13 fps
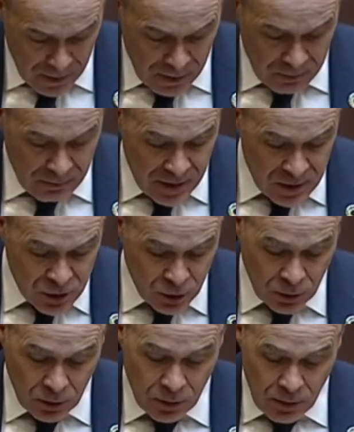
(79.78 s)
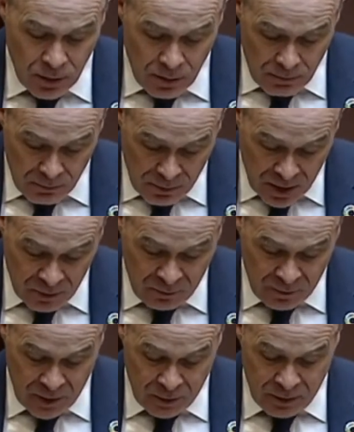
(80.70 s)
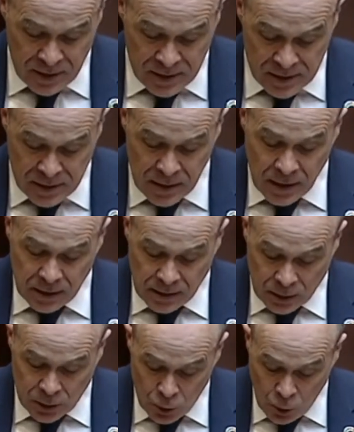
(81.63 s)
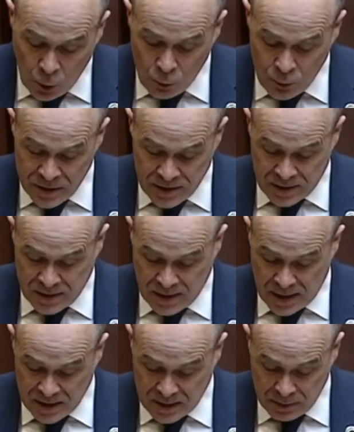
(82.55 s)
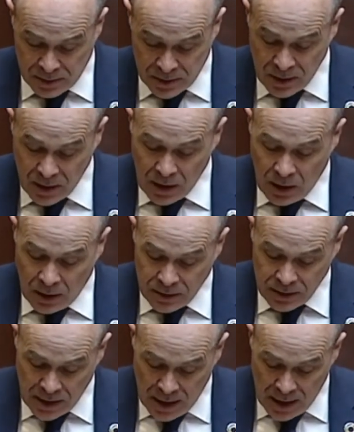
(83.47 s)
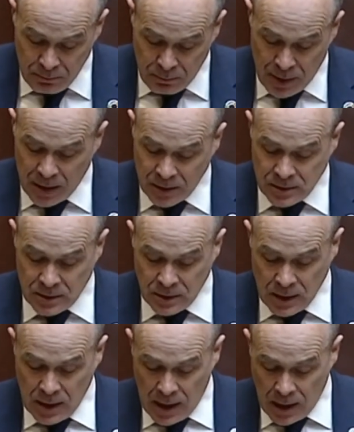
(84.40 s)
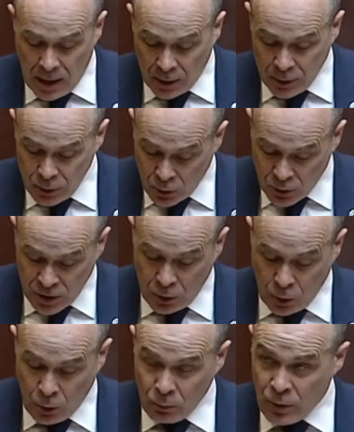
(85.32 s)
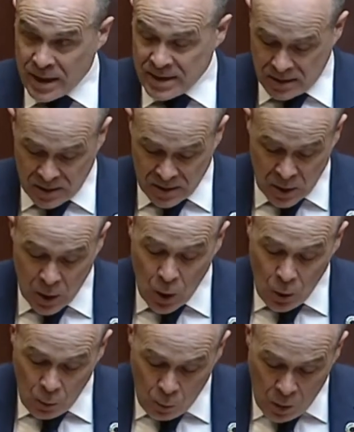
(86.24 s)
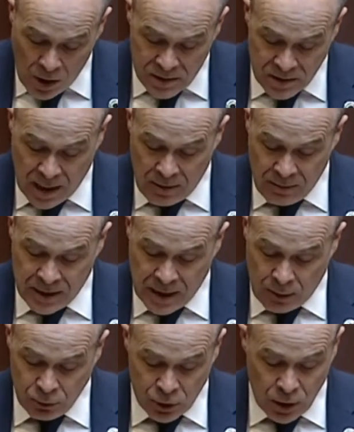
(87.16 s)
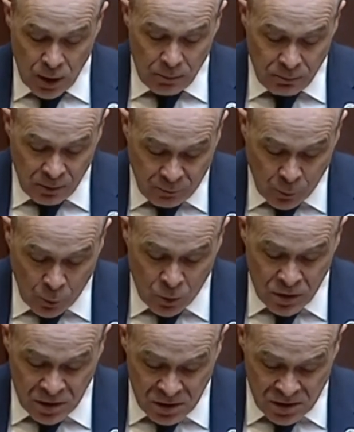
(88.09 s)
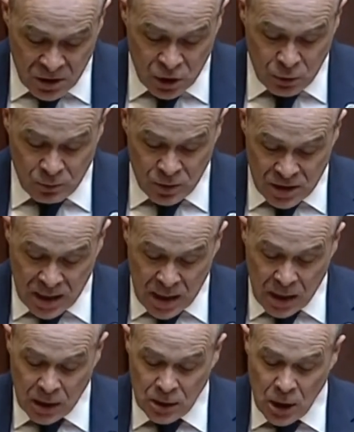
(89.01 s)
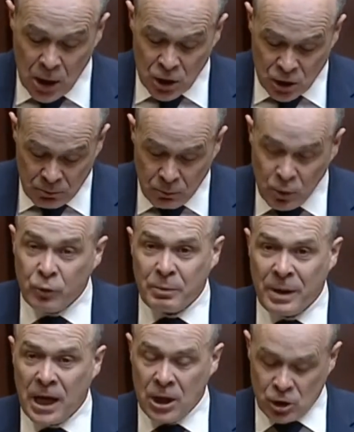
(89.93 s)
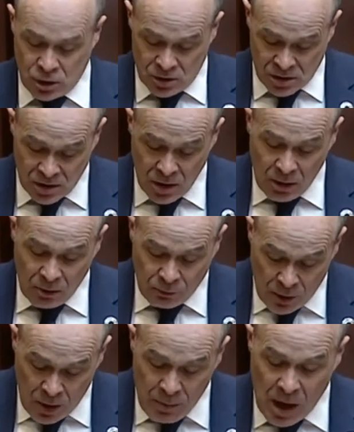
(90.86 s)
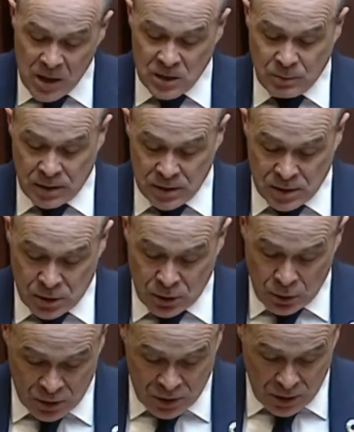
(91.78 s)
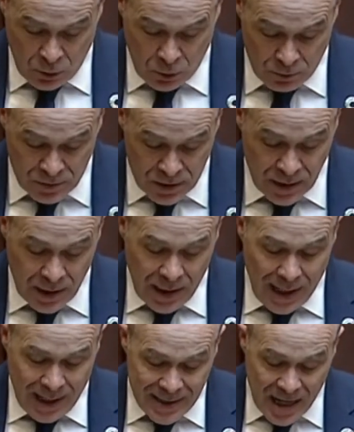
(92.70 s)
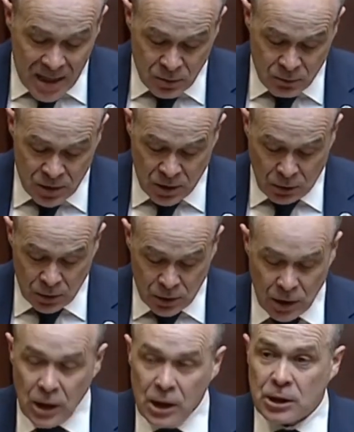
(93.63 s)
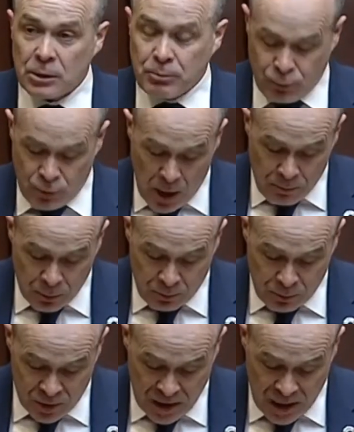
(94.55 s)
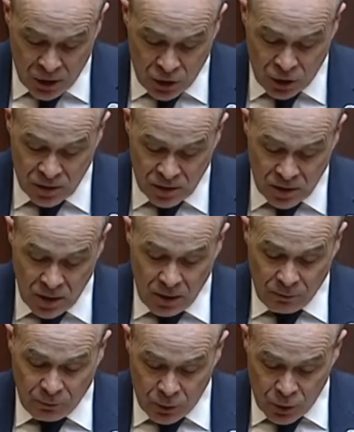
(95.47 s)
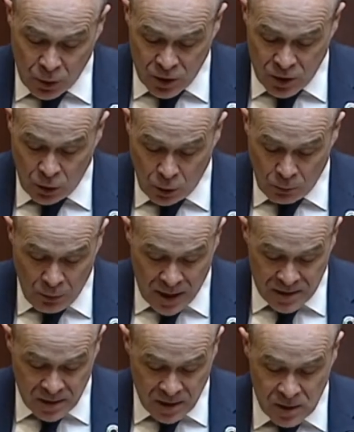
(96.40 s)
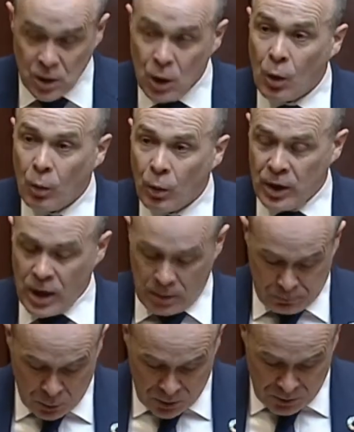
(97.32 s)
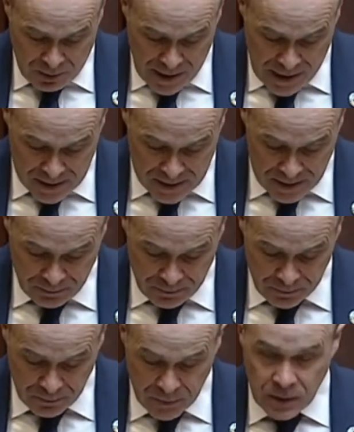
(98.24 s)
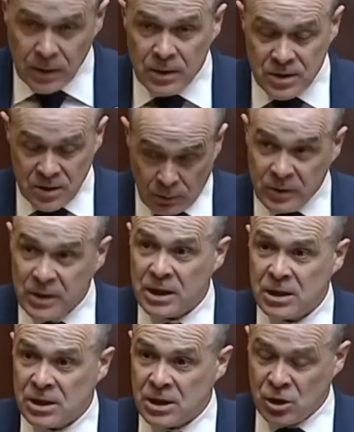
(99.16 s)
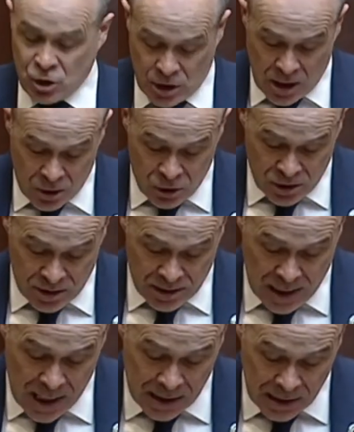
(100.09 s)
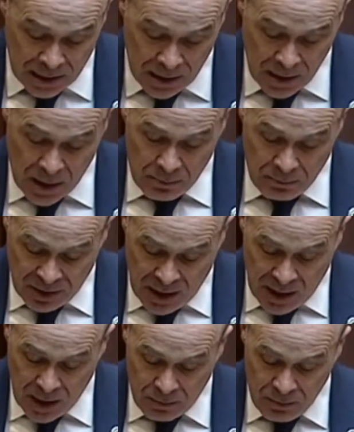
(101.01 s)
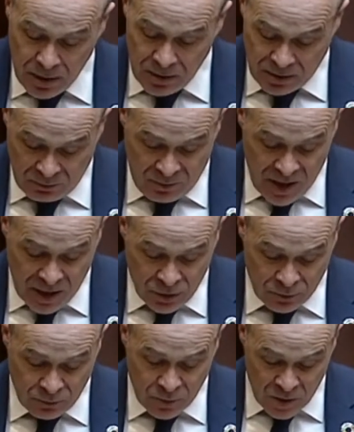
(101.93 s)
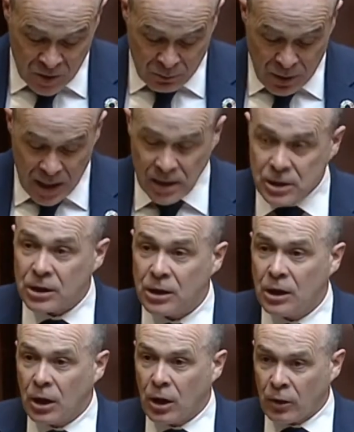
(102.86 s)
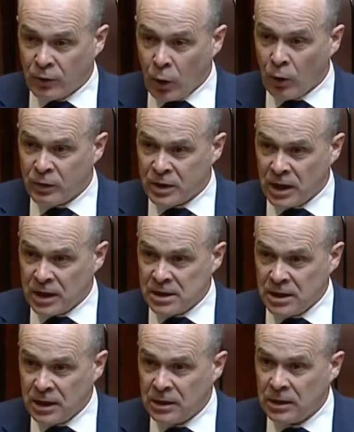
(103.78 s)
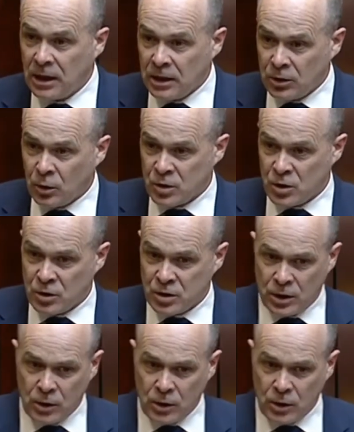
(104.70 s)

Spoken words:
Minister, my fear is that no risk assessment on the impact on nursing home residents was carried out before the decision was taken to move patients from hospitals to nursing homes, and as a result, the proper protections for nursing home residents were not put in place. Some of these discharges, sadly, became the vector for the spread of COVID-19 in those nursing